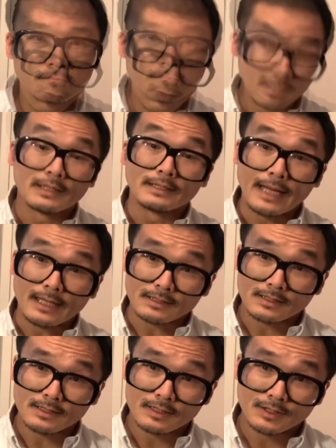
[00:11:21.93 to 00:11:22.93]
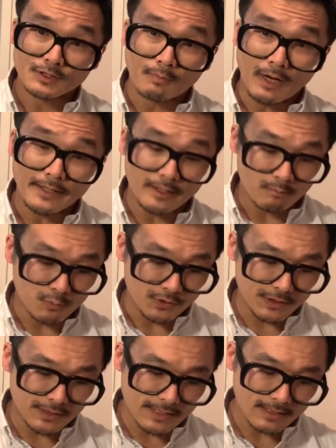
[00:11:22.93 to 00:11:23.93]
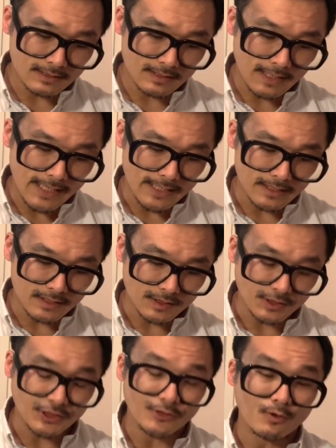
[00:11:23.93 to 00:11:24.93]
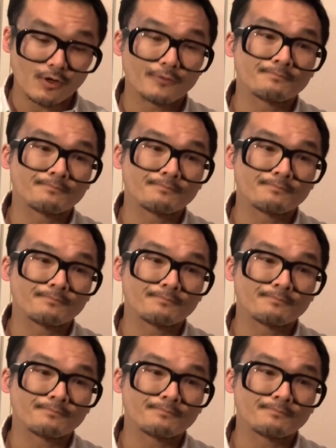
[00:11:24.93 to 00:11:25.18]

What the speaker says: Next, spy number 680.